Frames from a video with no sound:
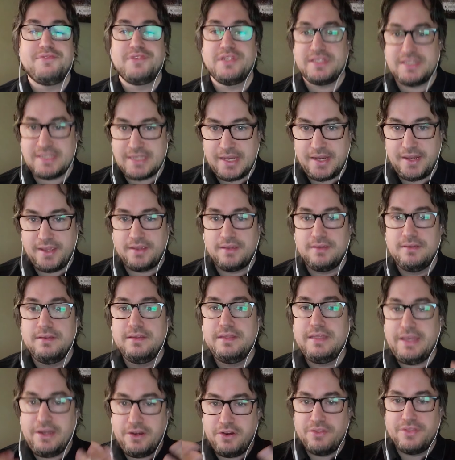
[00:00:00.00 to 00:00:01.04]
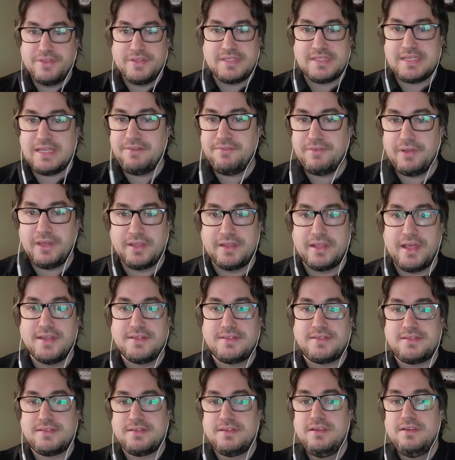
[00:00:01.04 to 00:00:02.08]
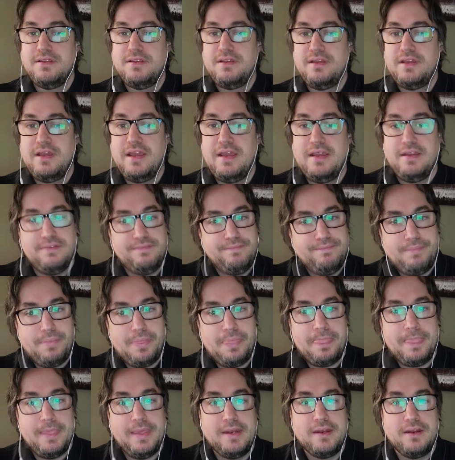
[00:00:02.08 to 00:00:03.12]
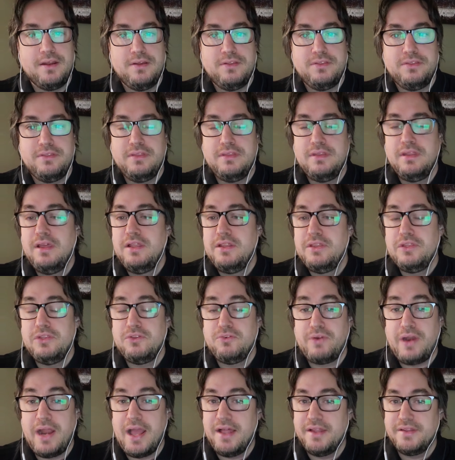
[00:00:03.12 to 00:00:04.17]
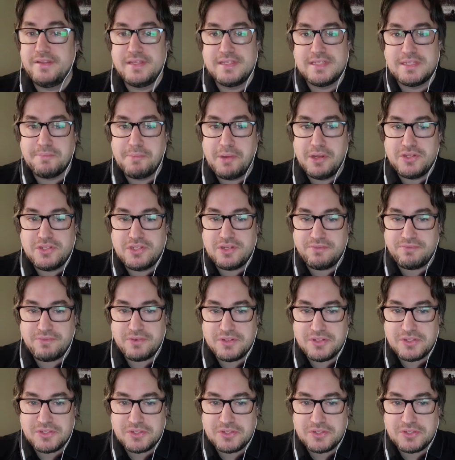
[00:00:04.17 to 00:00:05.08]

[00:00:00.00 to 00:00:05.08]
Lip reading: sitting here this evening, that's, you know, the reality is a much different